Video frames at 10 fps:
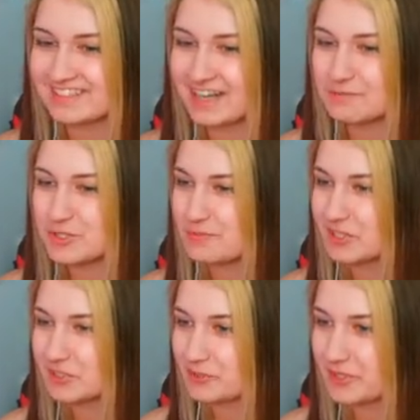Yeah, I'm streaming a
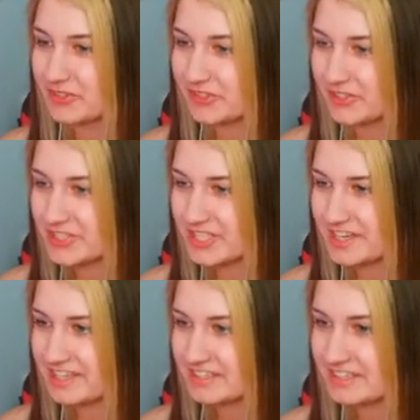little bit earlier
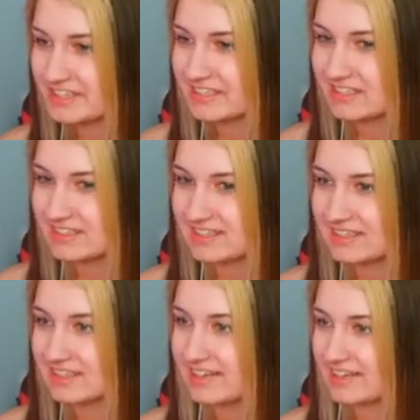today.
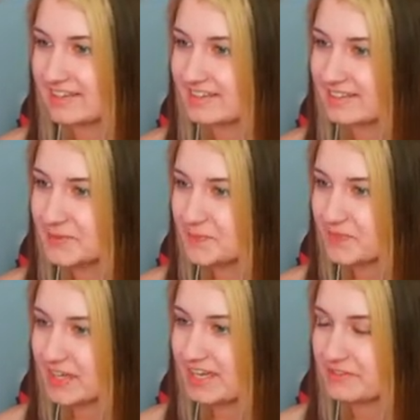Uh,
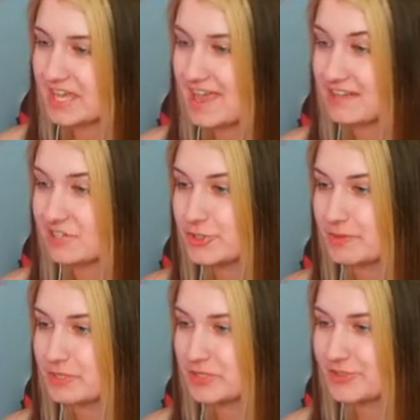I have to end
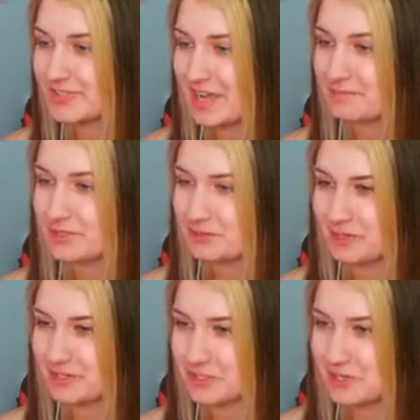stream at a certain time, so I
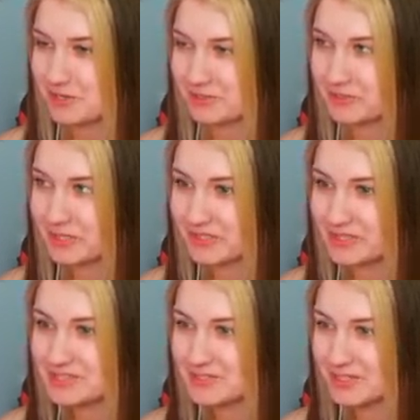wanted to start a little
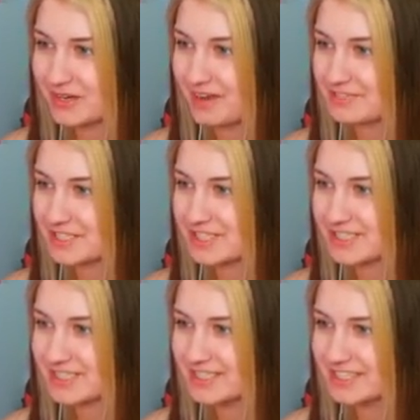early so I don't have to
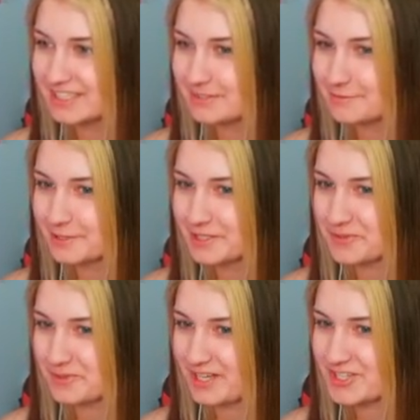feel as
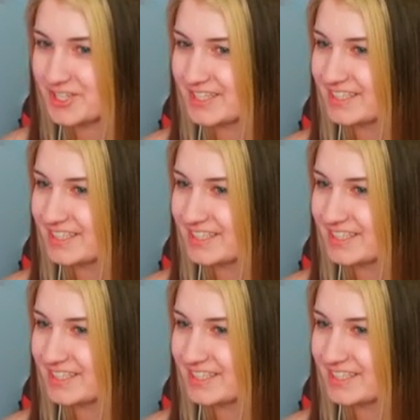rushed.